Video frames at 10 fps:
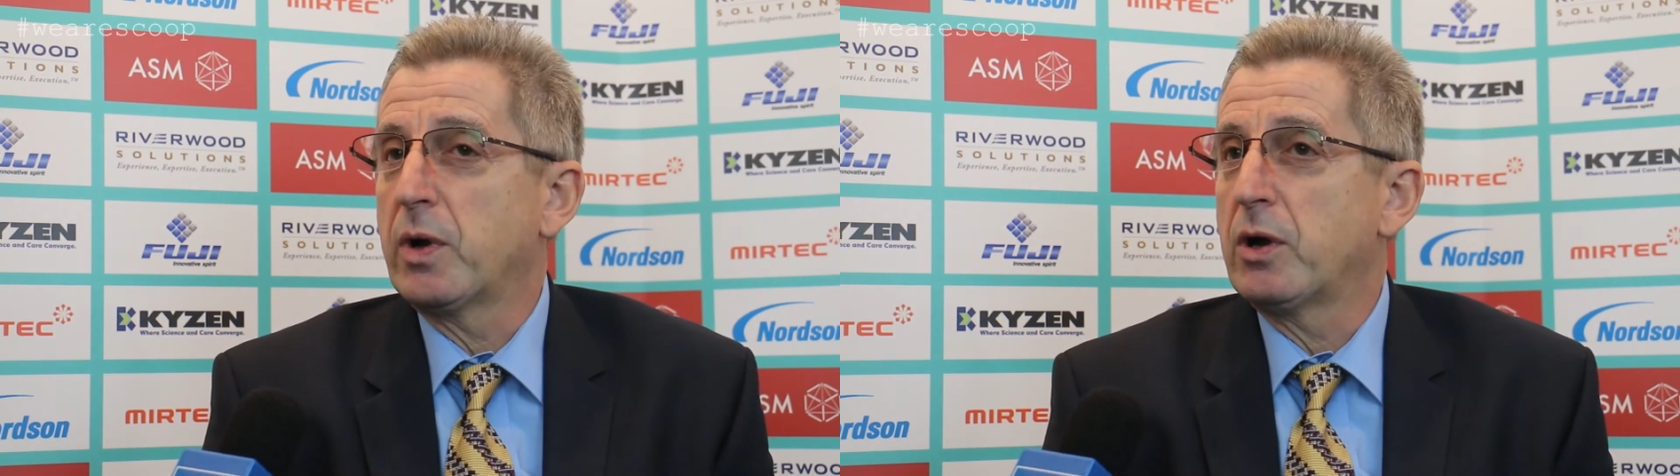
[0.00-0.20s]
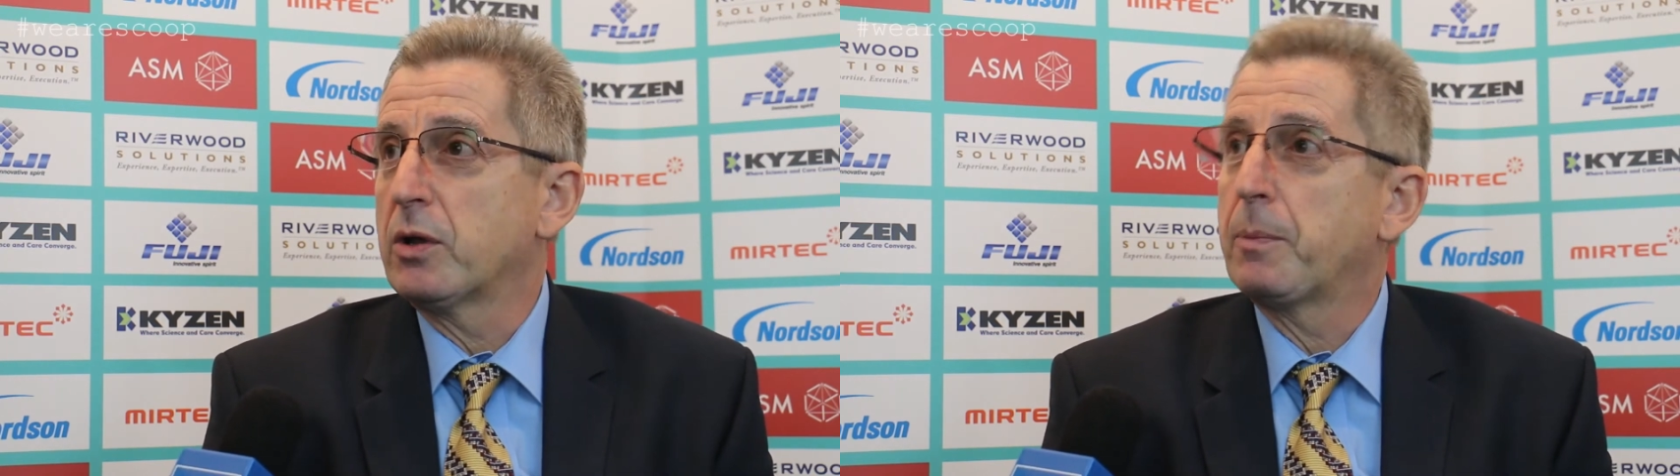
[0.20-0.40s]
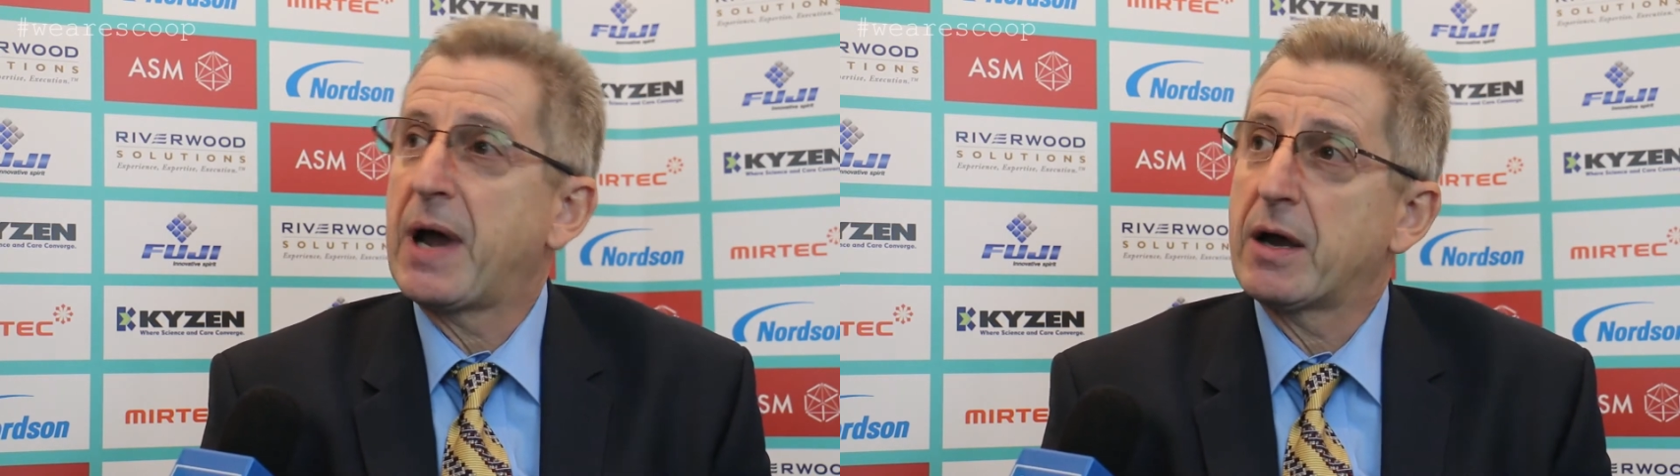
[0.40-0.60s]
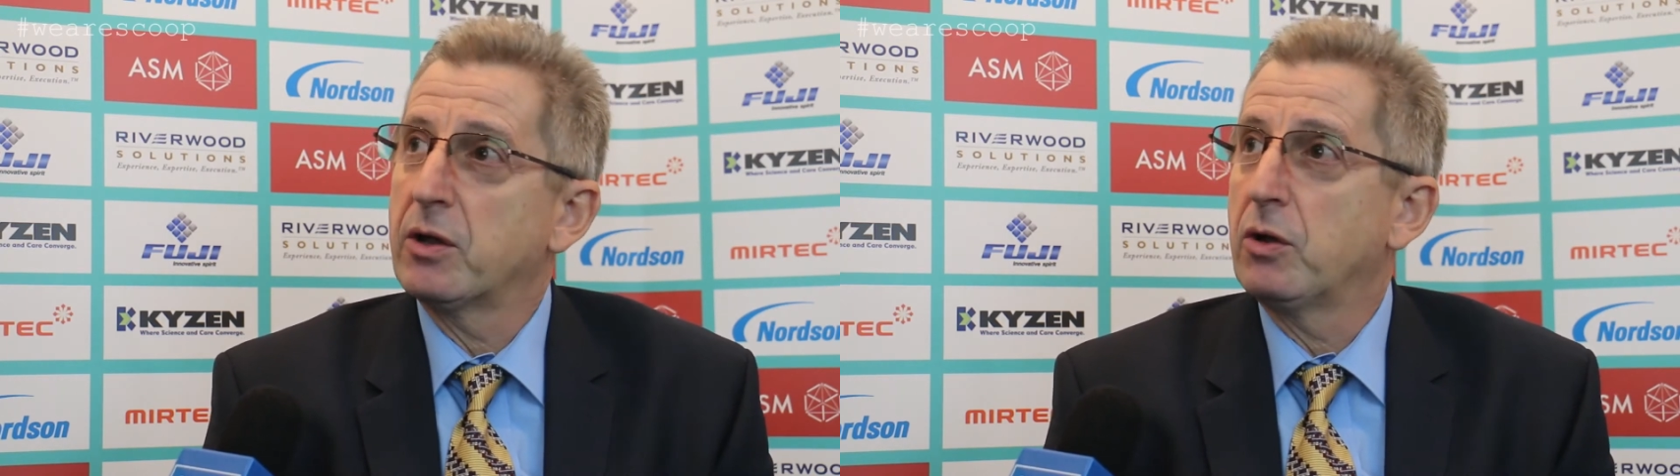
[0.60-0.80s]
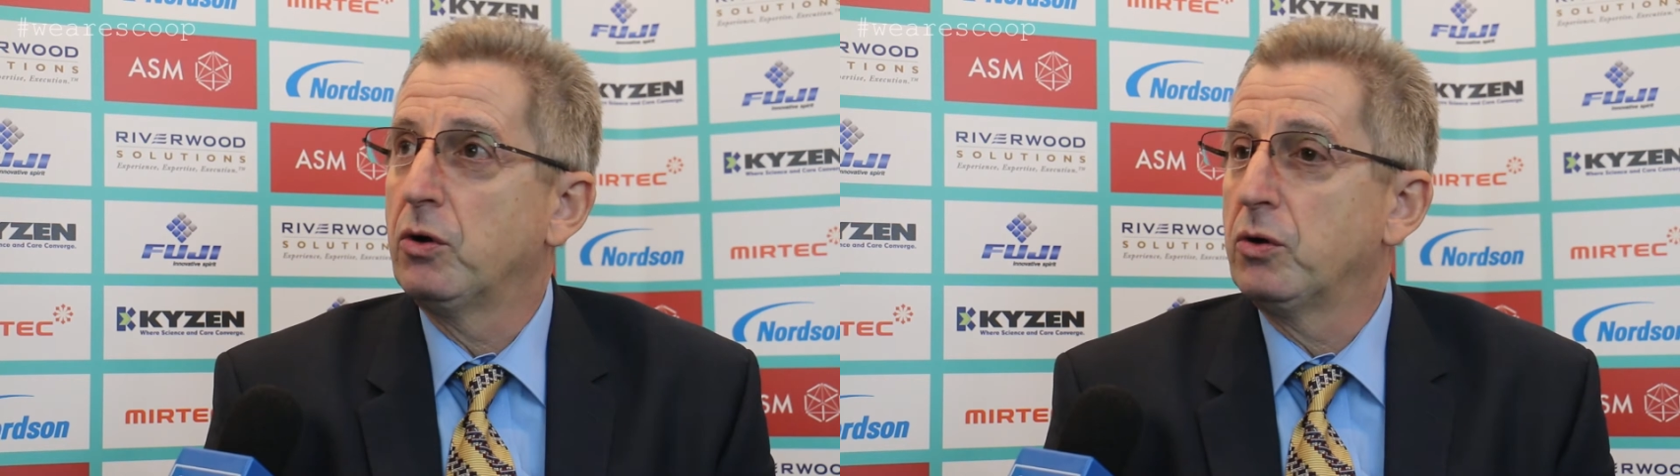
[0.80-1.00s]
we're at the back
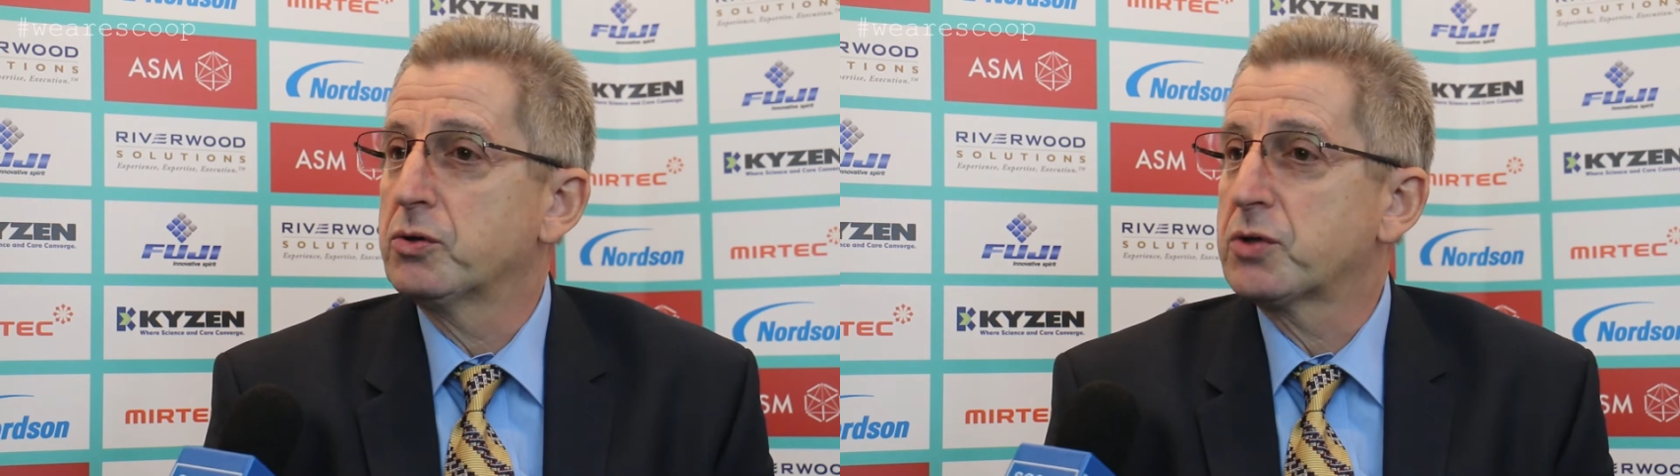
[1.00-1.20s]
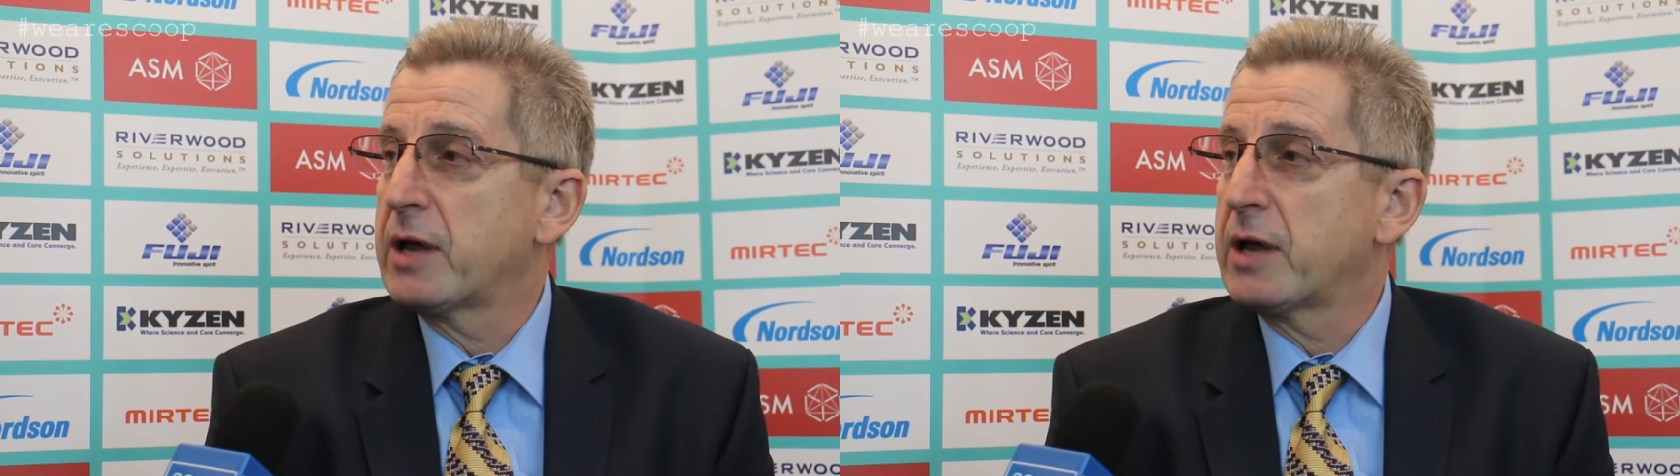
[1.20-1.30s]
of the halls,